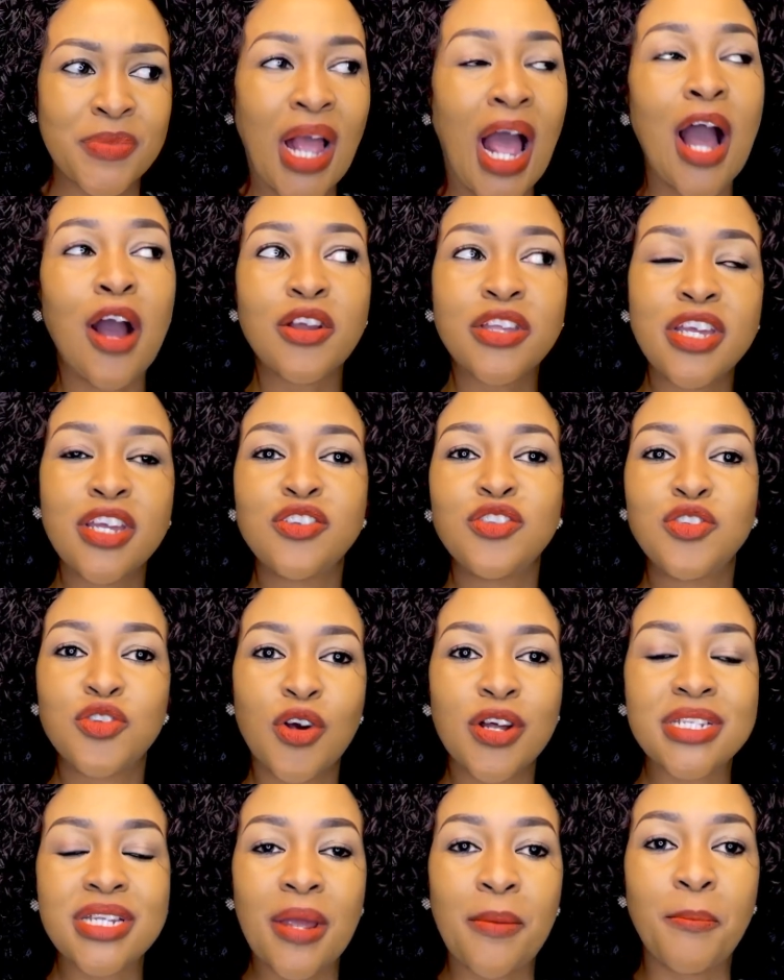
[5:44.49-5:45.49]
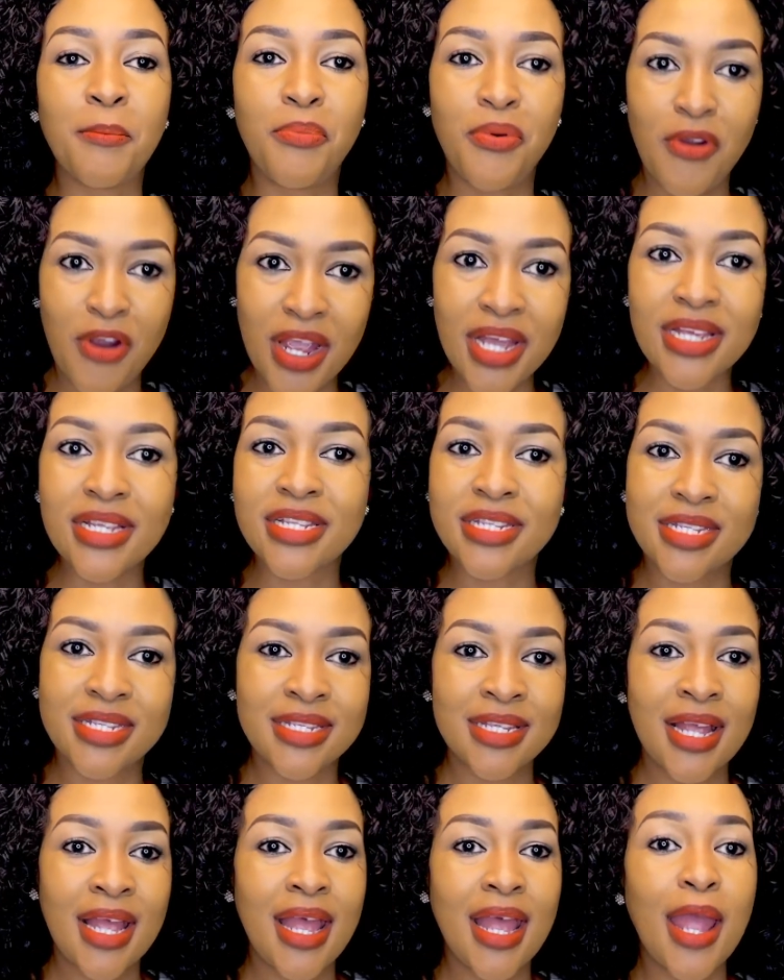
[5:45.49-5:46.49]
How can you not embrace
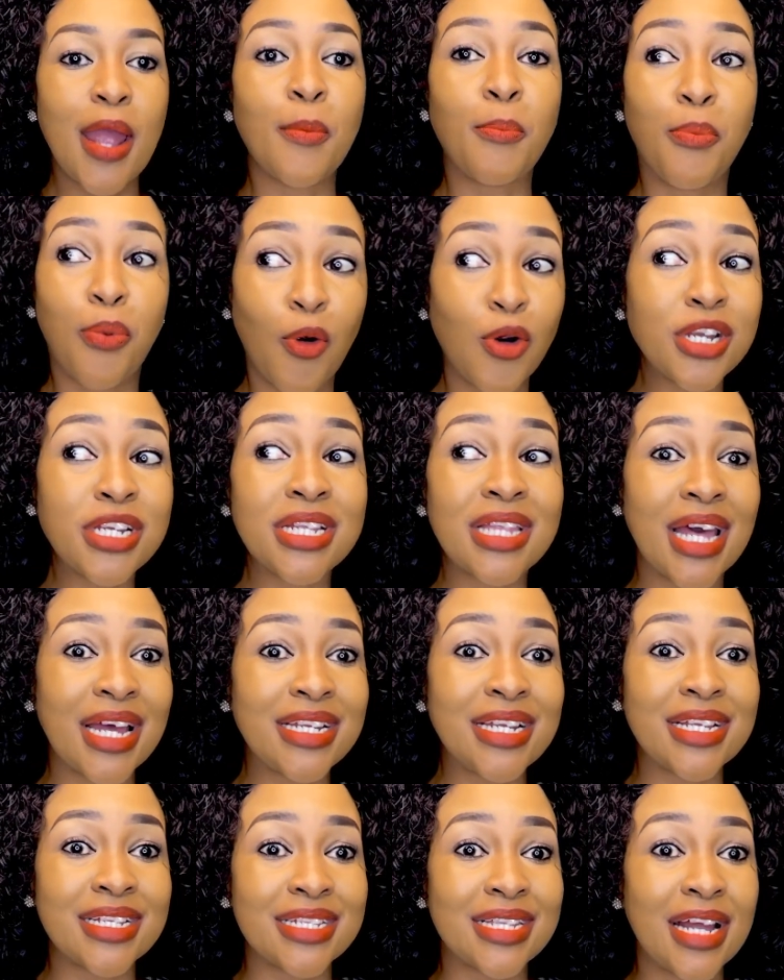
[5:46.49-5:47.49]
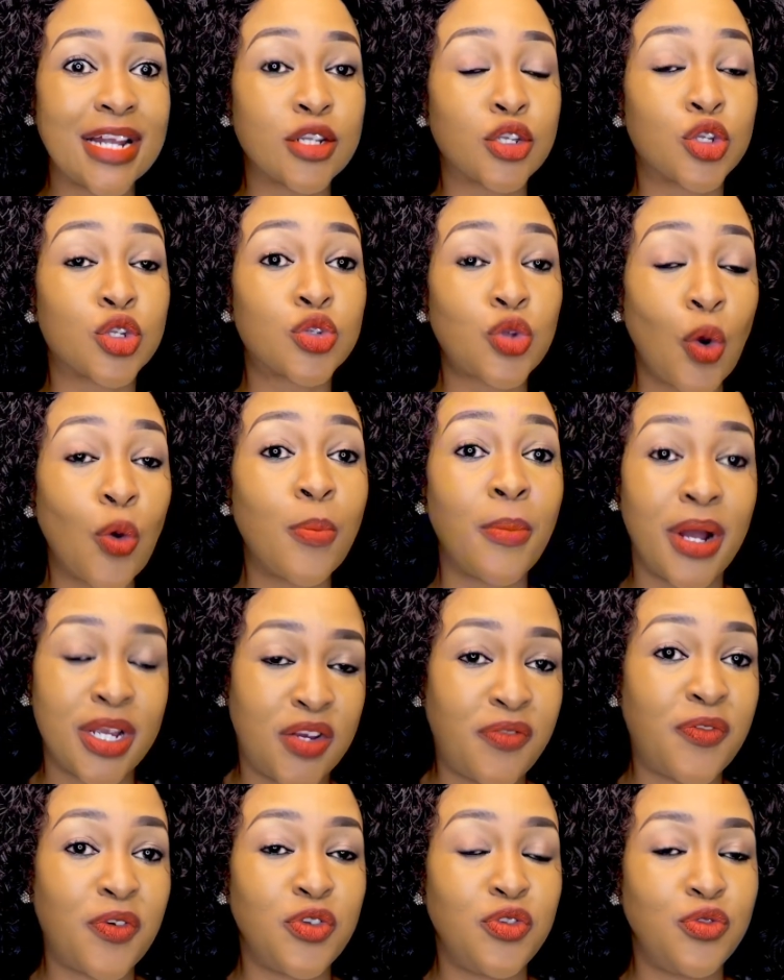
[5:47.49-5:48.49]
a body that has done so much
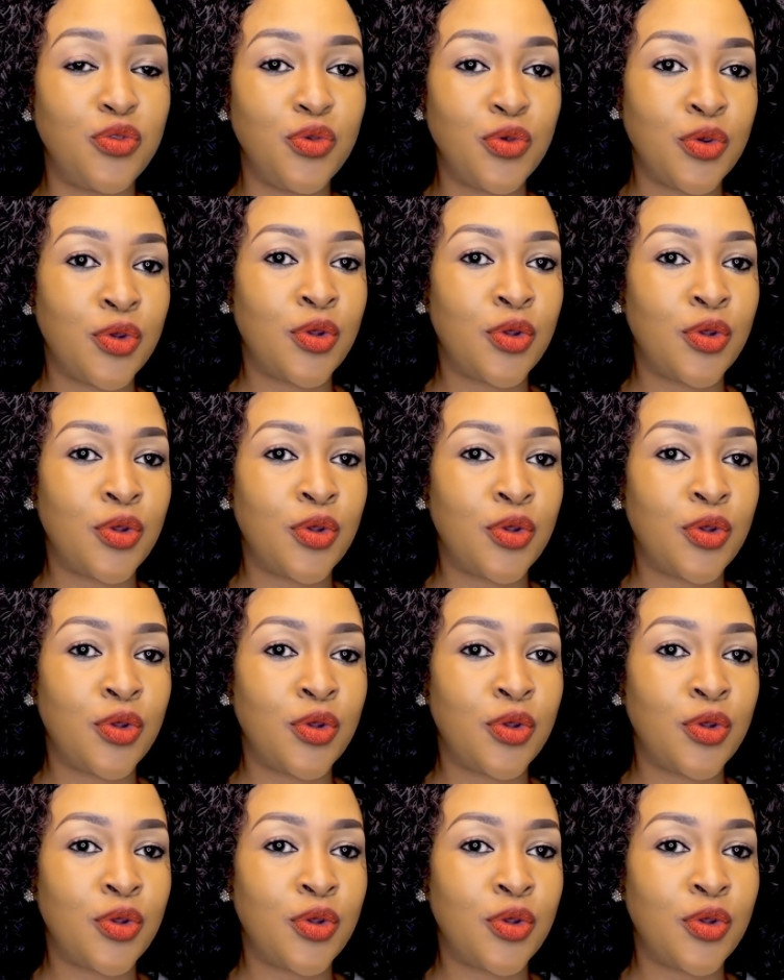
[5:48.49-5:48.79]
for you?